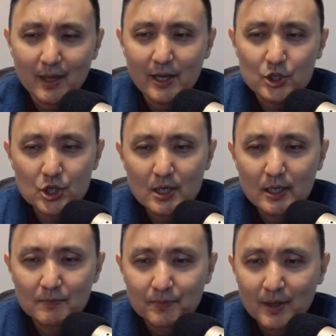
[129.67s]

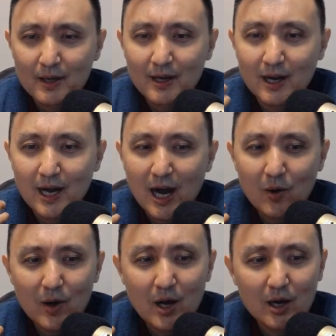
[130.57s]
actually
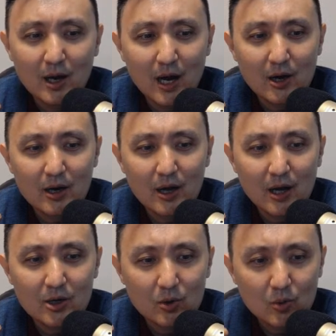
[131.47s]

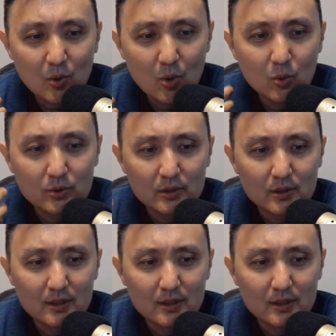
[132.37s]
our own